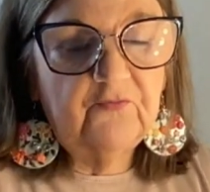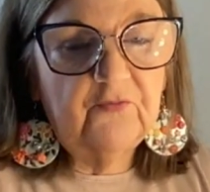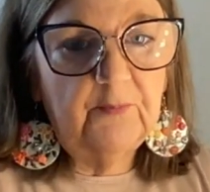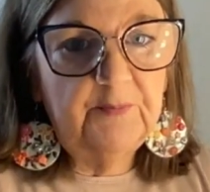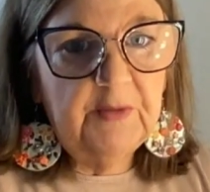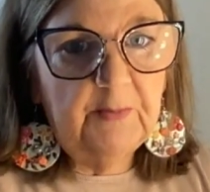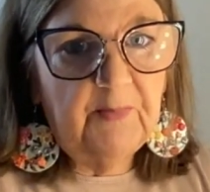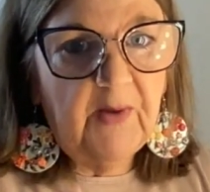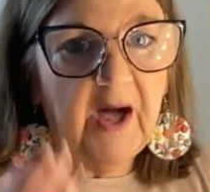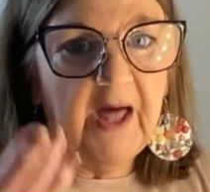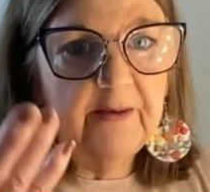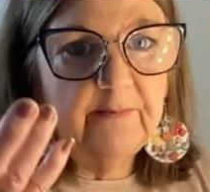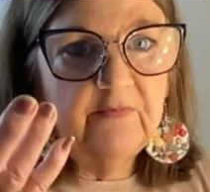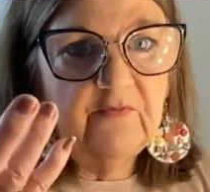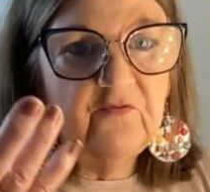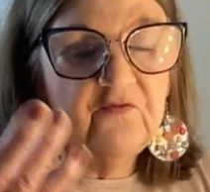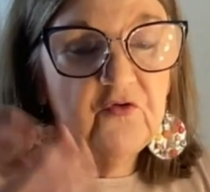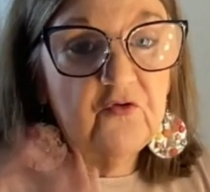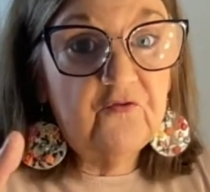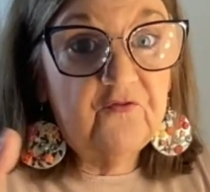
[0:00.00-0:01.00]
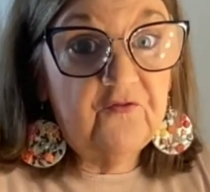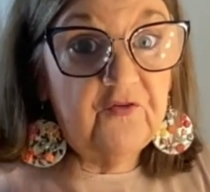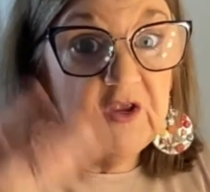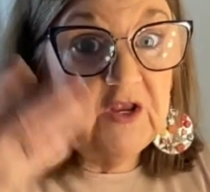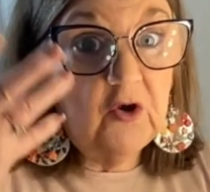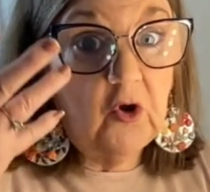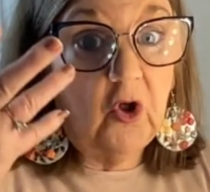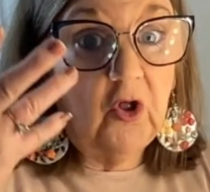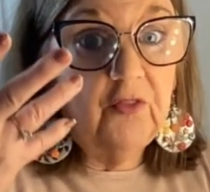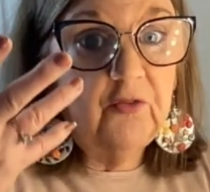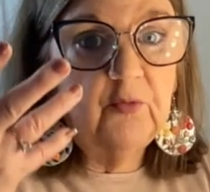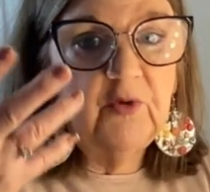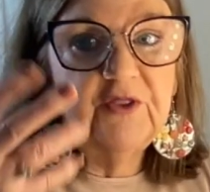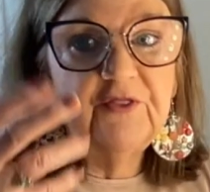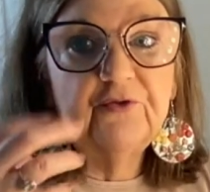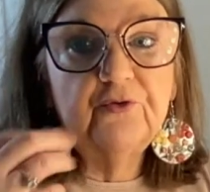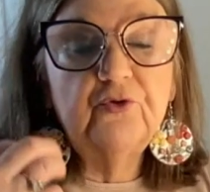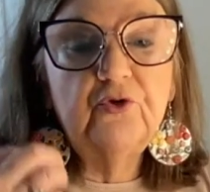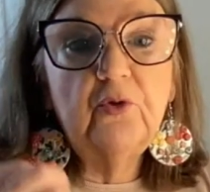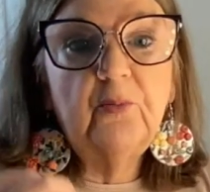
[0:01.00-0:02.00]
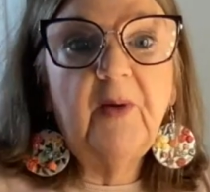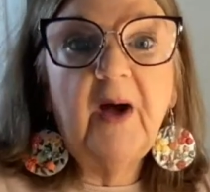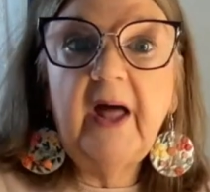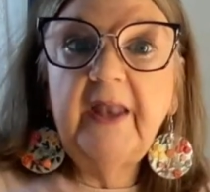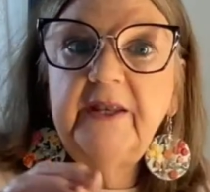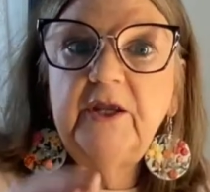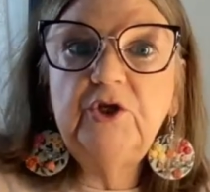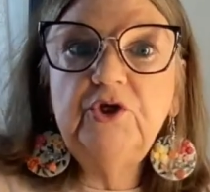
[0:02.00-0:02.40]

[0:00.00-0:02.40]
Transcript: from the bottom of your feet all the way through your body.